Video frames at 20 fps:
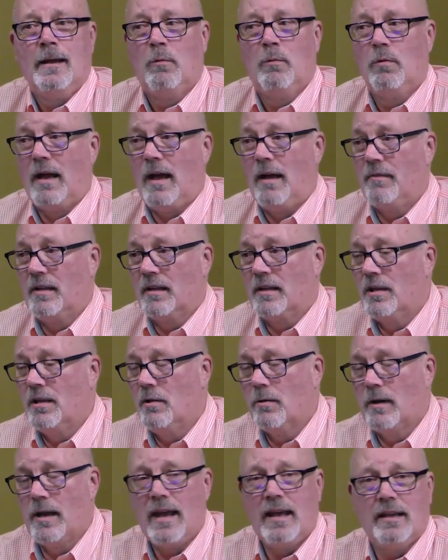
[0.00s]
We'll have the
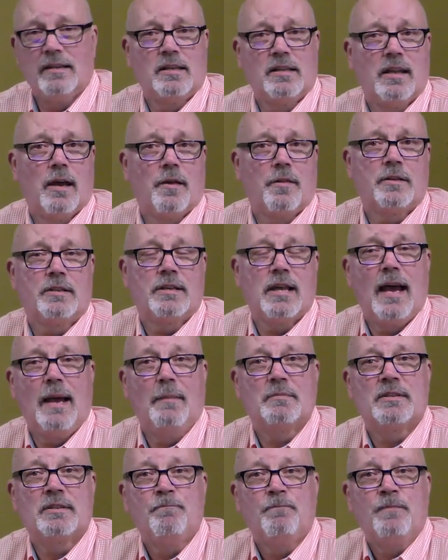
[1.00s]
Q and A's the other
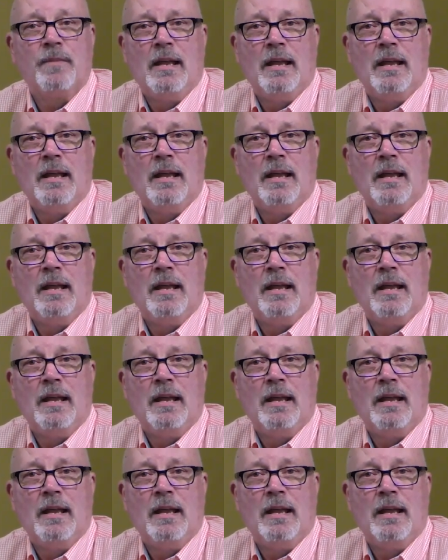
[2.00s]
times,